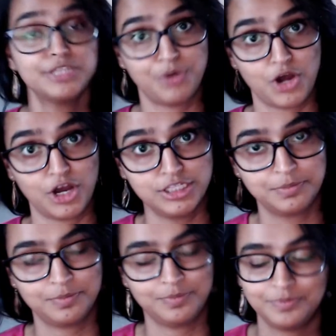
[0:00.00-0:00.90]
boss
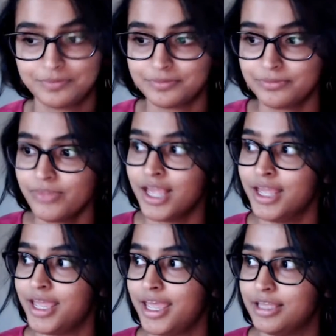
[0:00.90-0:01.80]

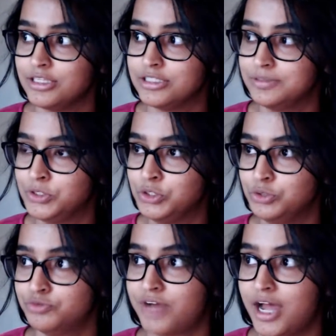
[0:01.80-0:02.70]

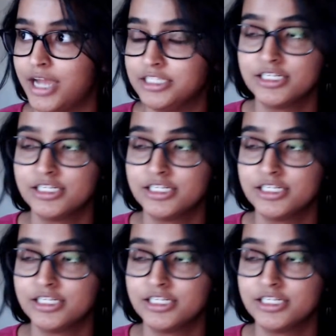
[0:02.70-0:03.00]
to find